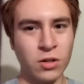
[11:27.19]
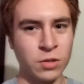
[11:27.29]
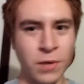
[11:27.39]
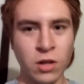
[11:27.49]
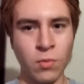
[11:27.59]

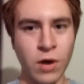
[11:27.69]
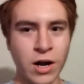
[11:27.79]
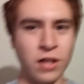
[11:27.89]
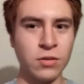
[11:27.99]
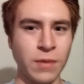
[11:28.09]
spread the word
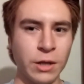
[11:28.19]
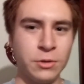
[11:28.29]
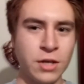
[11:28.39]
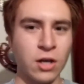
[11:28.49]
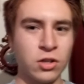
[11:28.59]
out to my
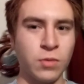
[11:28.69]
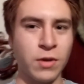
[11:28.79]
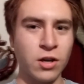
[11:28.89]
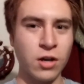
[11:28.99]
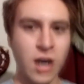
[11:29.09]
YouTube channel so
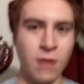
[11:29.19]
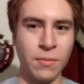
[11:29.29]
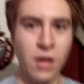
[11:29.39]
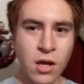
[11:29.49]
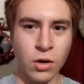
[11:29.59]
we could
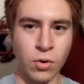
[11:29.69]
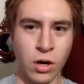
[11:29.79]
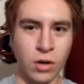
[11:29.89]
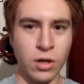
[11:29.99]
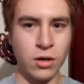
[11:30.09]
help
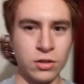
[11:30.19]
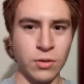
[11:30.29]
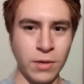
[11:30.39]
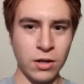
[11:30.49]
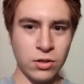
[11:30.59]
grow, so
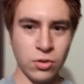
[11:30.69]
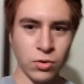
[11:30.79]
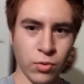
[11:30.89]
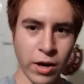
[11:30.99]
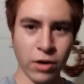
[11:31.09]
we could do
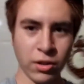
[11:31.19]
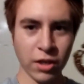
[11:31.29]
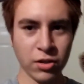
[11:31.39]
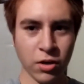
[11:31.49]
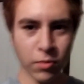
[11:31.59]
greater
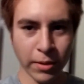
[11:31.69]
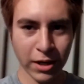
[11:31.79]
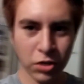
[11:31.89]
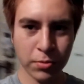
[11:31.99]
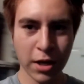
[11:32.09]
things, on my
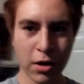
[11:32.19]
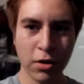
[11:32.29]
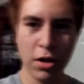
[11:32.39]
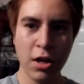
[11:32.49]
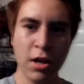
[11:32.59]
YouTube channel.
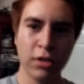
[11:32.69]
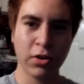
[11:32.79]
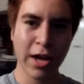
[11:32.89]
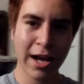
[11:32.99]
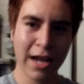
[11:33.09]
So
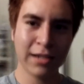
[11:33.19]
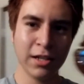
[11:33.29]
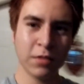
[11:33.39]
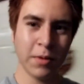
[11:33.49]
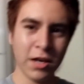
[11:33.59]
yeah, guys,
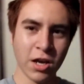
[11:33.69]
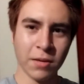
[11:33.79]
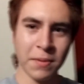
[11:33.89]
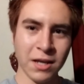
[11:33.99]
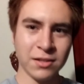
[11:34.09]
it's been
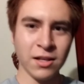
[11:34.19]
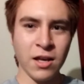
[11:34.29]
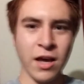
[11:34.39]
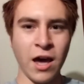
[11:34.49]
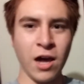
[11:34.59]
Young Beast,
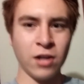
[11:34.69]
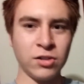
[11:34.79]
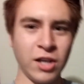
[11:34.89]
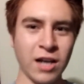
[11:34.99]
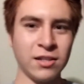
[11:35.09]
and I'll
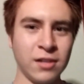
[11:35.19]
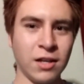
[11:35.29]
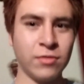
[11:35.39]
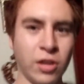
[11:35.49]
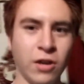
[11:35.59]
see you guys in the
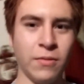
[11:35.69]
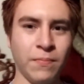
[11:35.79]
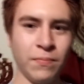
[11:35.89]
next video.